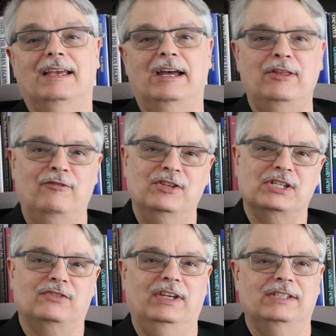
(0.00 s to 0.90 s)
Hi there,
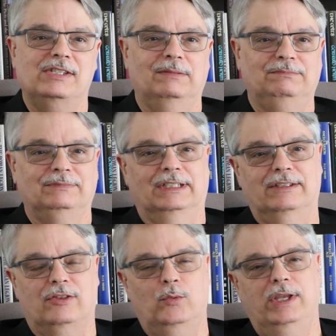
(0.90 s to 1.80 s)
physics fans.
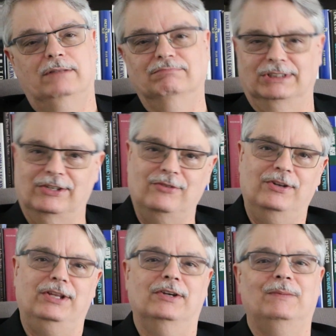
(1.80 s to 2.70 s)
Another week, another
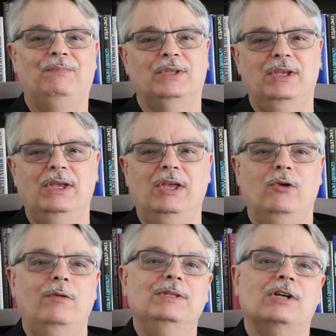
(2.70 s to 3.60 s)
video.
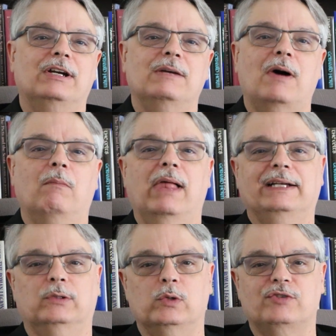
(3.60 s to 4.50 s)
We've been talking about
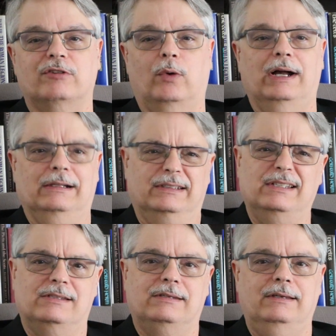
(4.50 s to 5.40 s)
black holes for a while, and
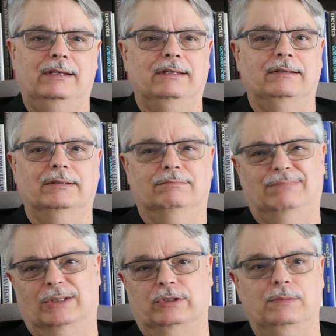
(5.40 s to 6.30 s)
it's getting
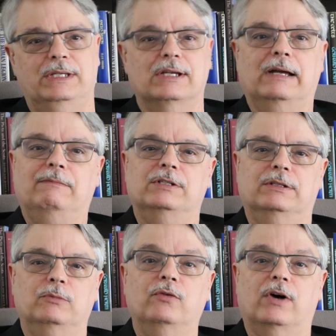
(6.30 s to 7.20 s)
about to be time to
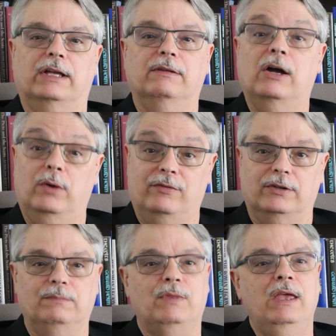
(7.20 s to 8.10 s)
move on.
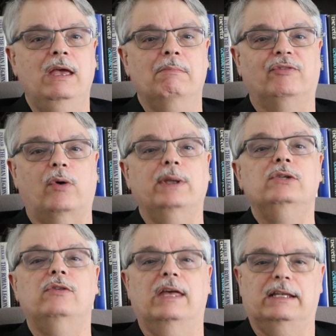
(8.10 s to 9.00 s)
However, before we
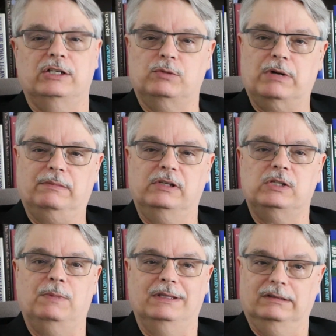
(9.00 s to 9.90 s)
do that, I should probably
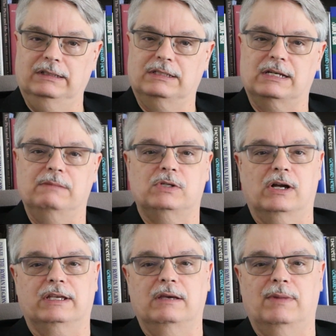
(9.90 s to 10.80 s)
spend a little time
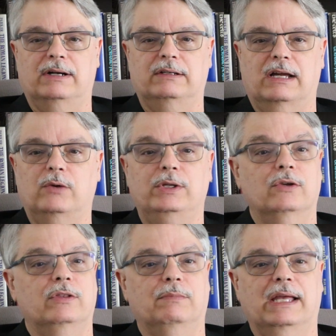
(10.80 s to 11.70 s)
talking about how we
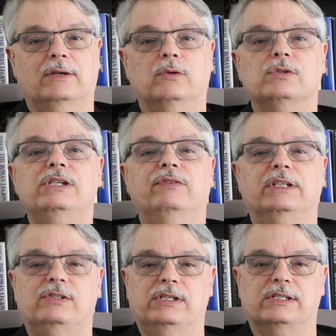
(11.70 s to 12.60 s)
know that black holes even
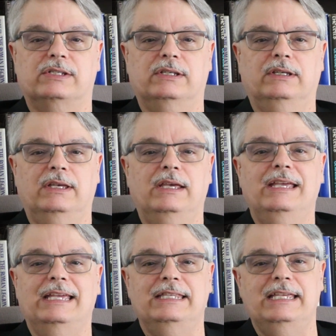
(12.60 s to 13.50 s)
exist.
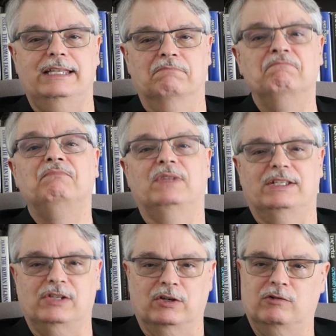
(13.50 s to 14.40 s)
Indeed,
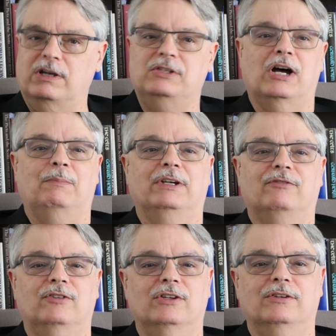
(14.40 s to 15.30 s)
that's a great topic
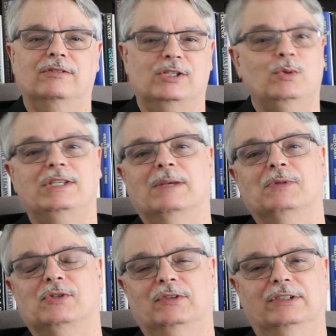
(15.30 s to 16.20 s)
for this week's
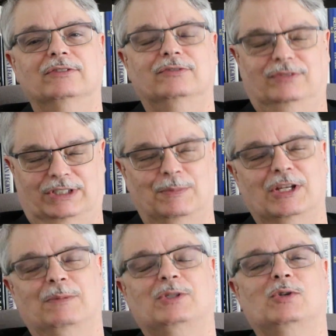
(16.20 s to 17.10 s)
episode of
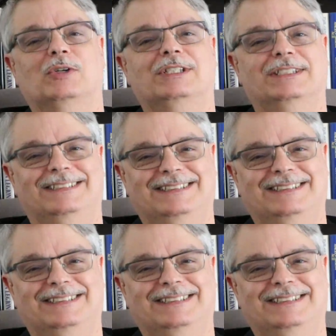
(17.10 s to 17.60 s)
Subatomic Stories.